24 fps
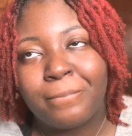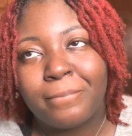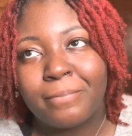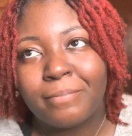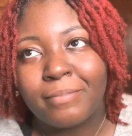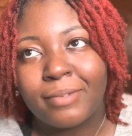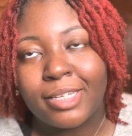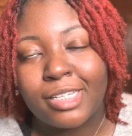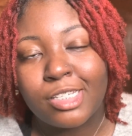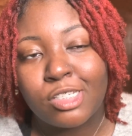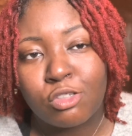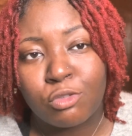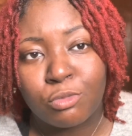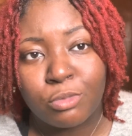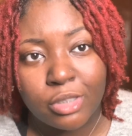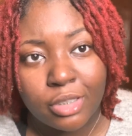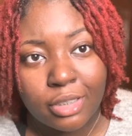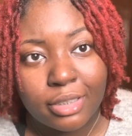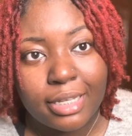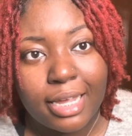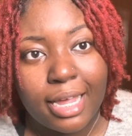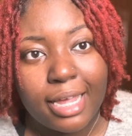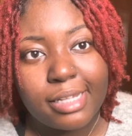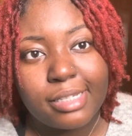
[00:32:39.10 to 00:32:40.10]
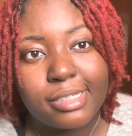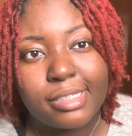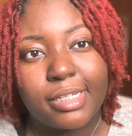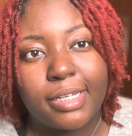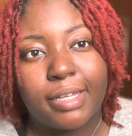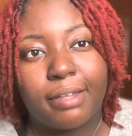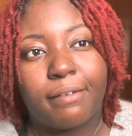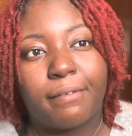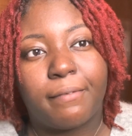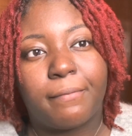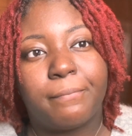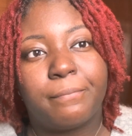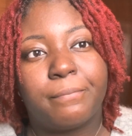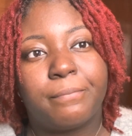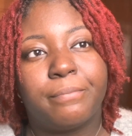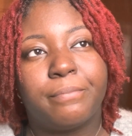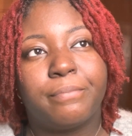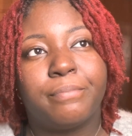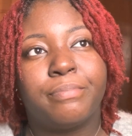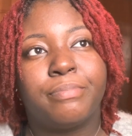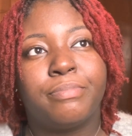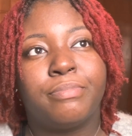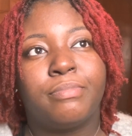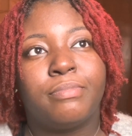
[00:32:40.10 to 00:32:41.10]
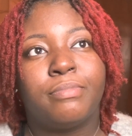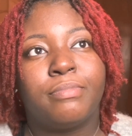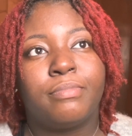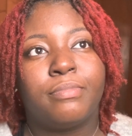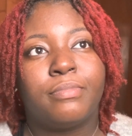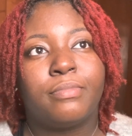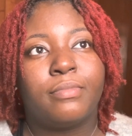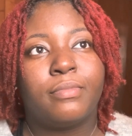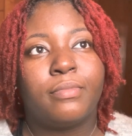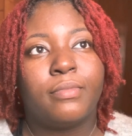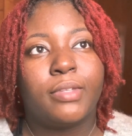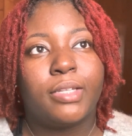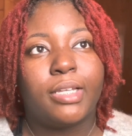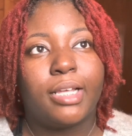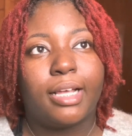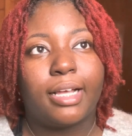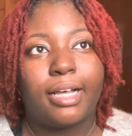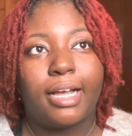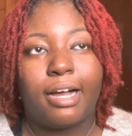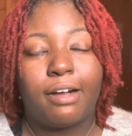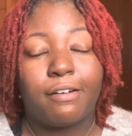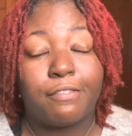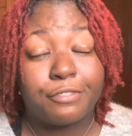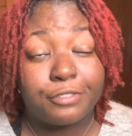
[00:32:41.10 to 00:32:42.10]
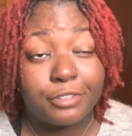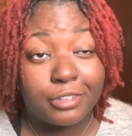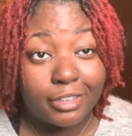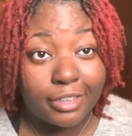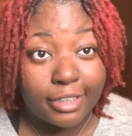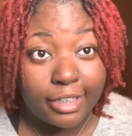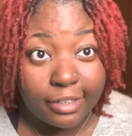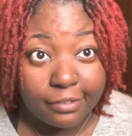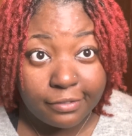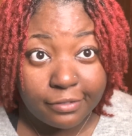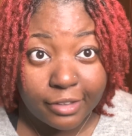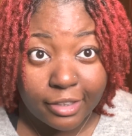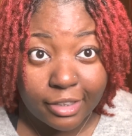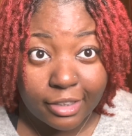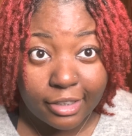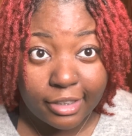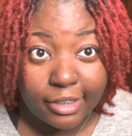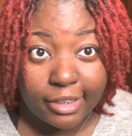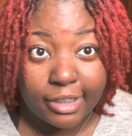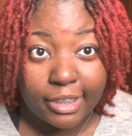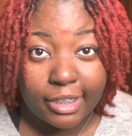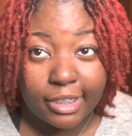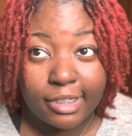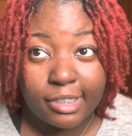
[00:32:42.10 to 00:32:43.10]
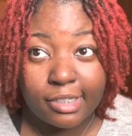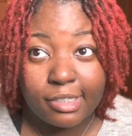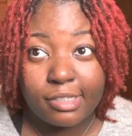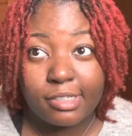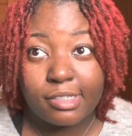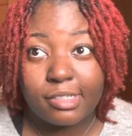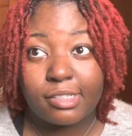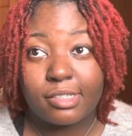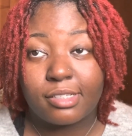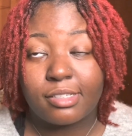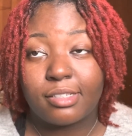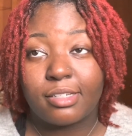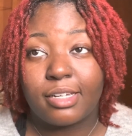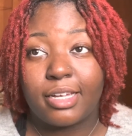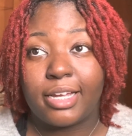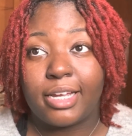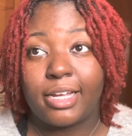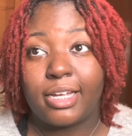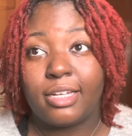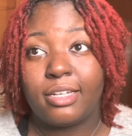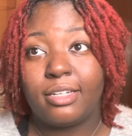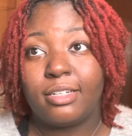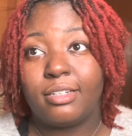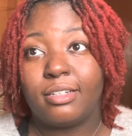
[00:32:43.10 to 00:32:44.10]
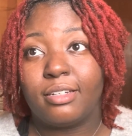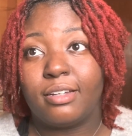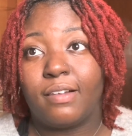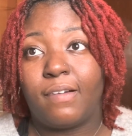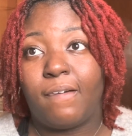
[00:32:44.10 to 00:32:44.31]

is realizing how forgiving he is and